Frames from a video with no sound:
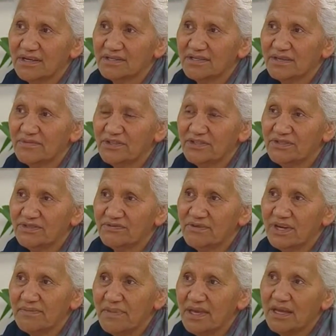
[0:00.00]
some used to
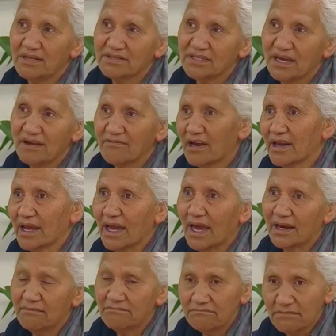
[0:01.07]
ring me and say, I've got a
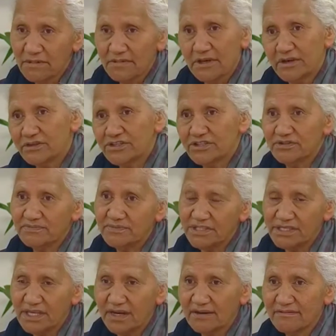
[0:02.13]
gun, I'm going to shoot
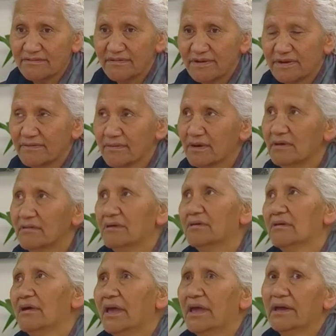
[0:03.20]
myself. And I
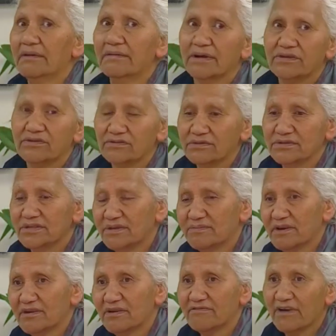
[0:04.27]
thought, how do I talk to
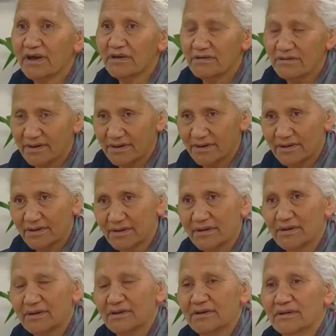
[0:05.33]
them on the phone?
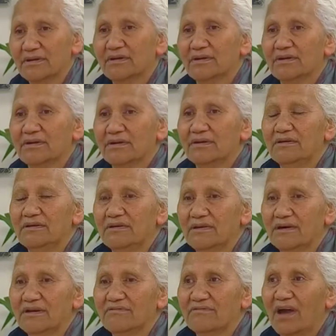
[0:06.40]
You
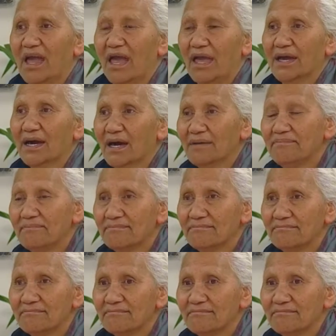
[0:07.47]
know, if I hang up,